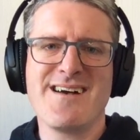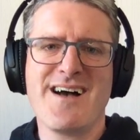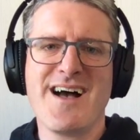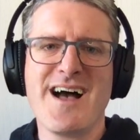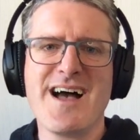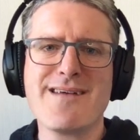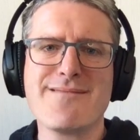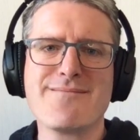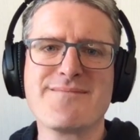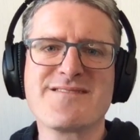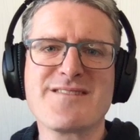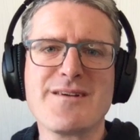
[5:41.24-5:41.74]

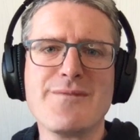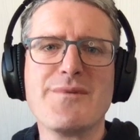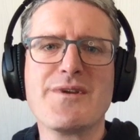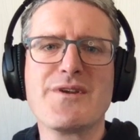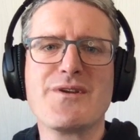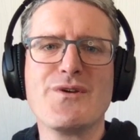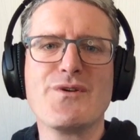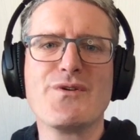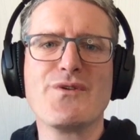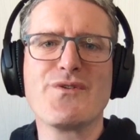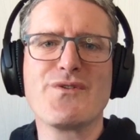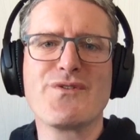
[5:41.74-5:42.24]
I'm someone
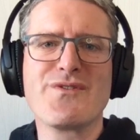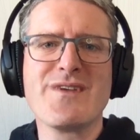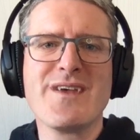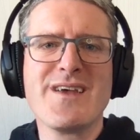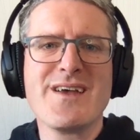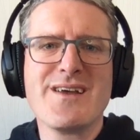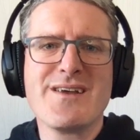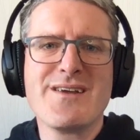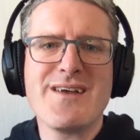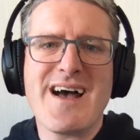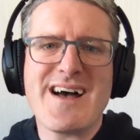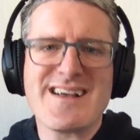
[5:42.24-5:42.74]
who's,
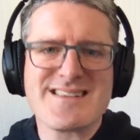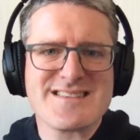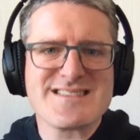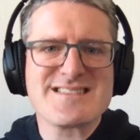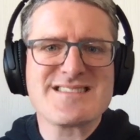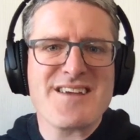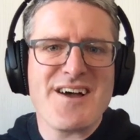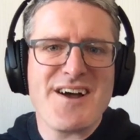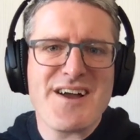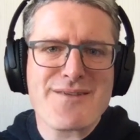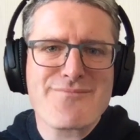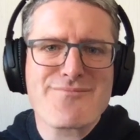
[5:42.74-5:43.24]
as a
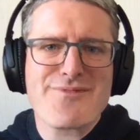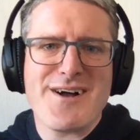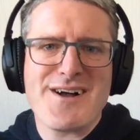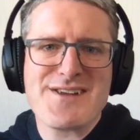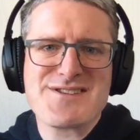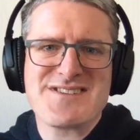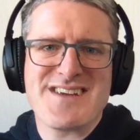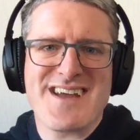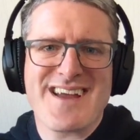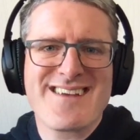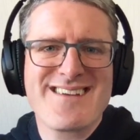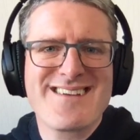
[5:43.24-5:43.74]
side
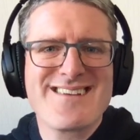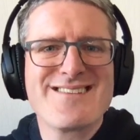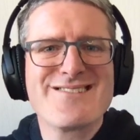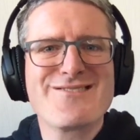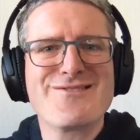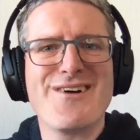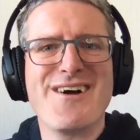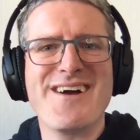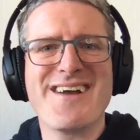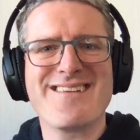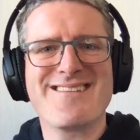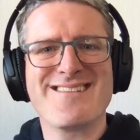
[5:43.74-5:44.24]
project,
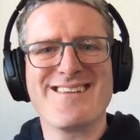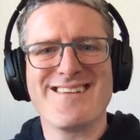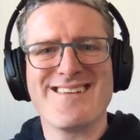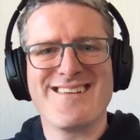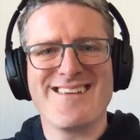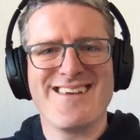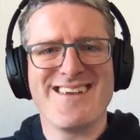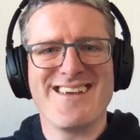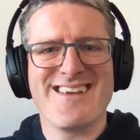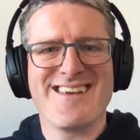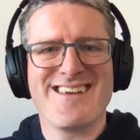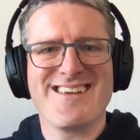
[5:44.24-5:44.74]
trying
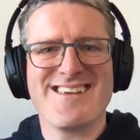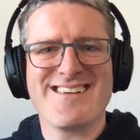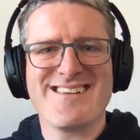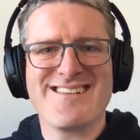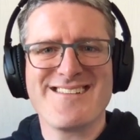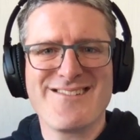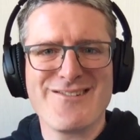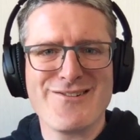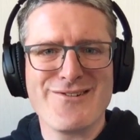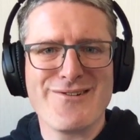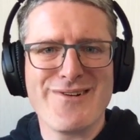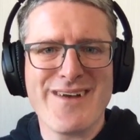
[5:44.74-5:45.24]
to
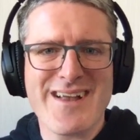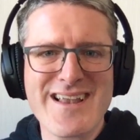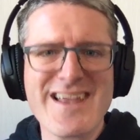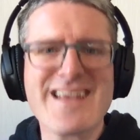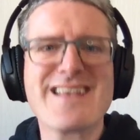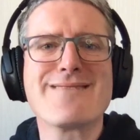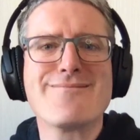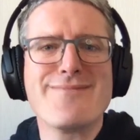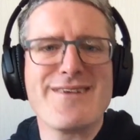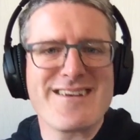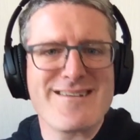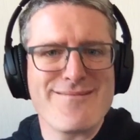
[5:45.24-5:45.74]
do a
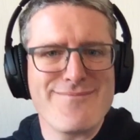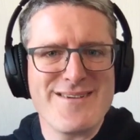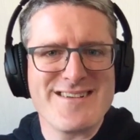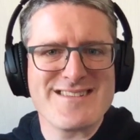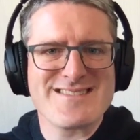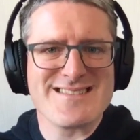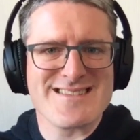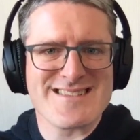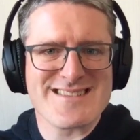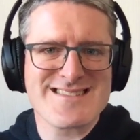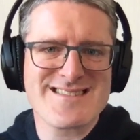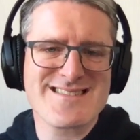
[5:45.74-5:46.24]
little bit of
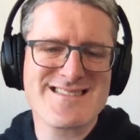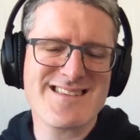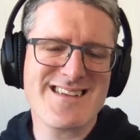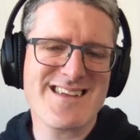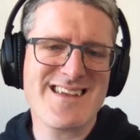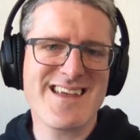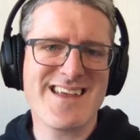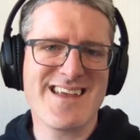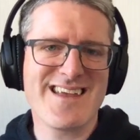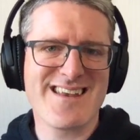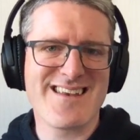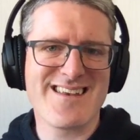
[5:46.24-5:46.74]
business
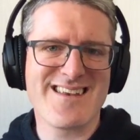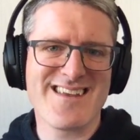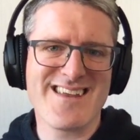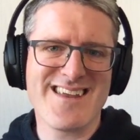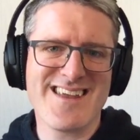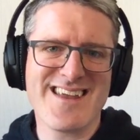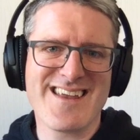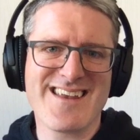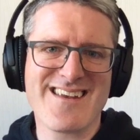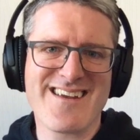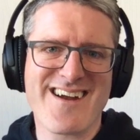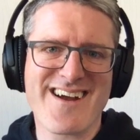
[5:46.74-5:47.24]
in
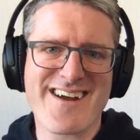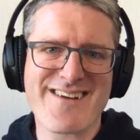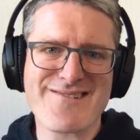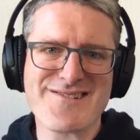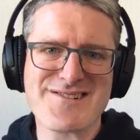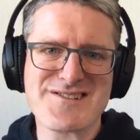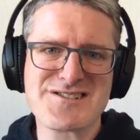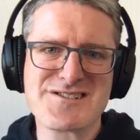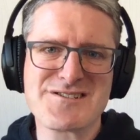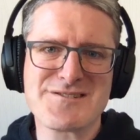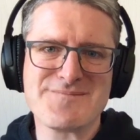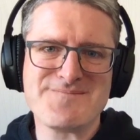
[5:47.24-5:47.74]

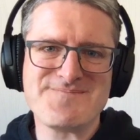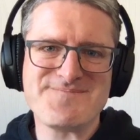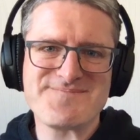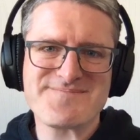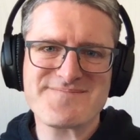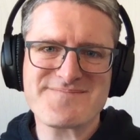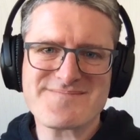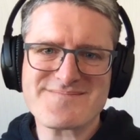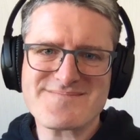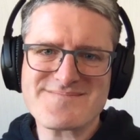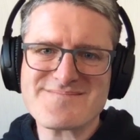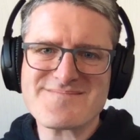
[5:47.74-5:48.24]
Irish,
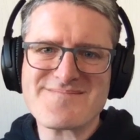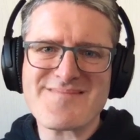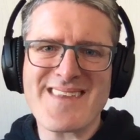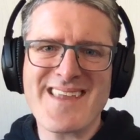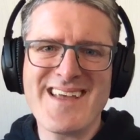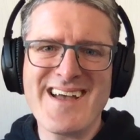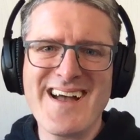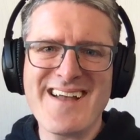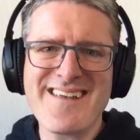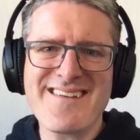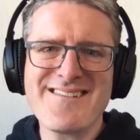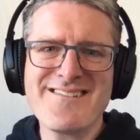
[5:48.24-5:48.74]

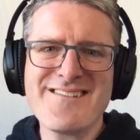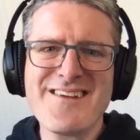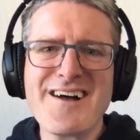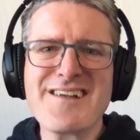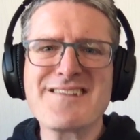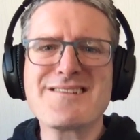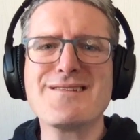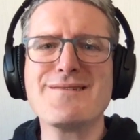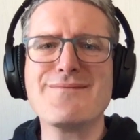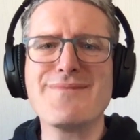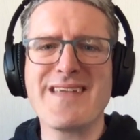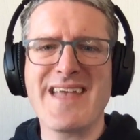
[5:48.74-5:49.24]
and
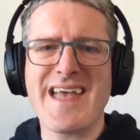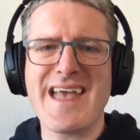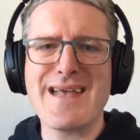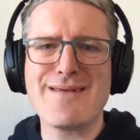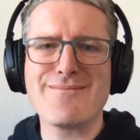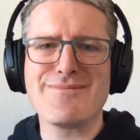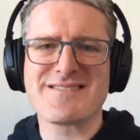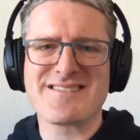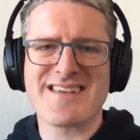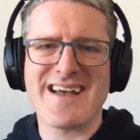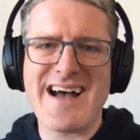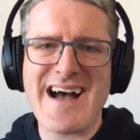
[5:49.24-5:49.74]
not to be
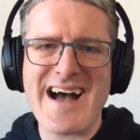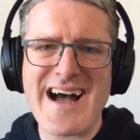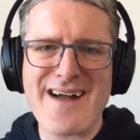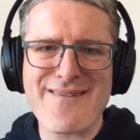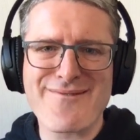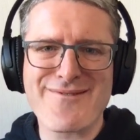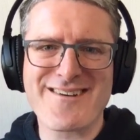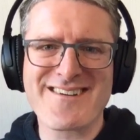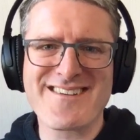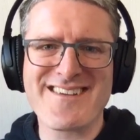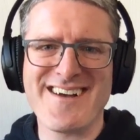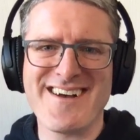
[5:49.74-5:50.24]
able to
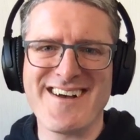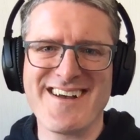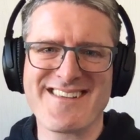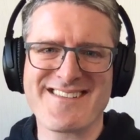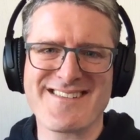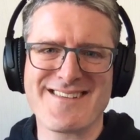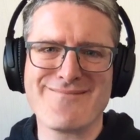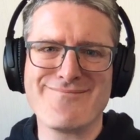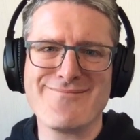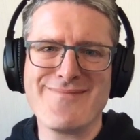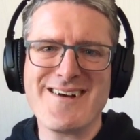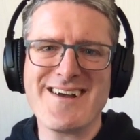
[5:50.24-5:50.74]

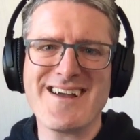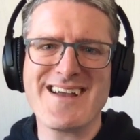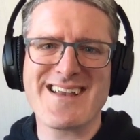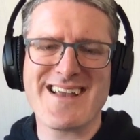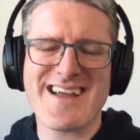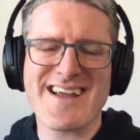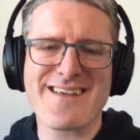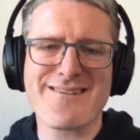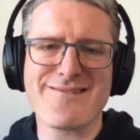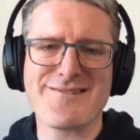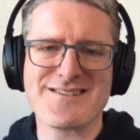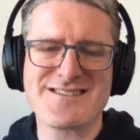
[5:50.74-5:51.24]
advertise in my
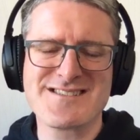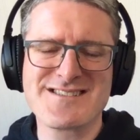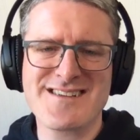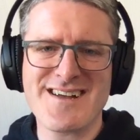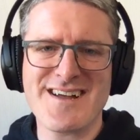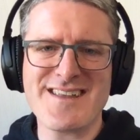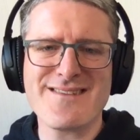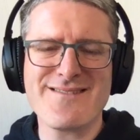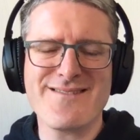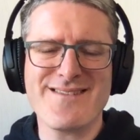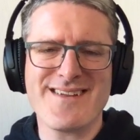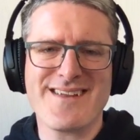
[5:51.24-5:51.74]
language.
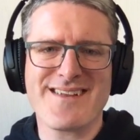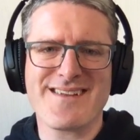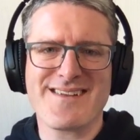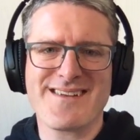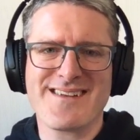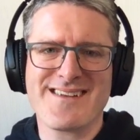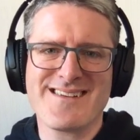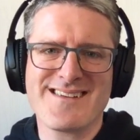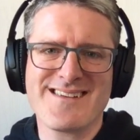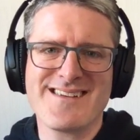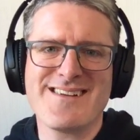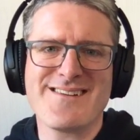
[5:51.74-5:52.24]
Níl
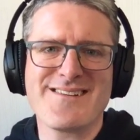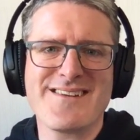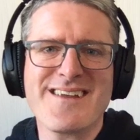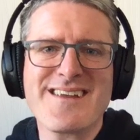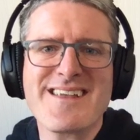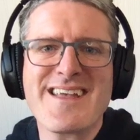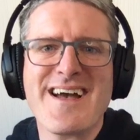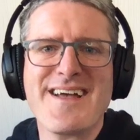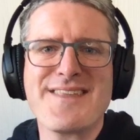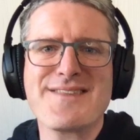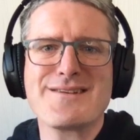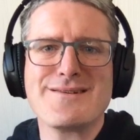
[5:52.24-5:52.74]

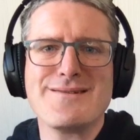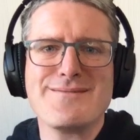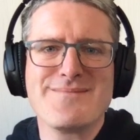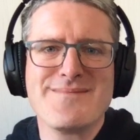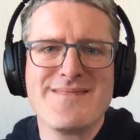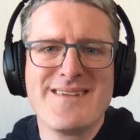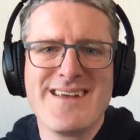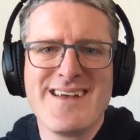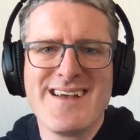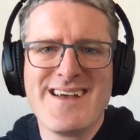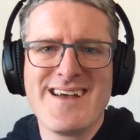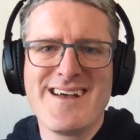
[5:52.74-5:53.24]

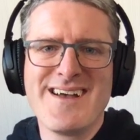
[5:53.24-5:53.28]
cadagum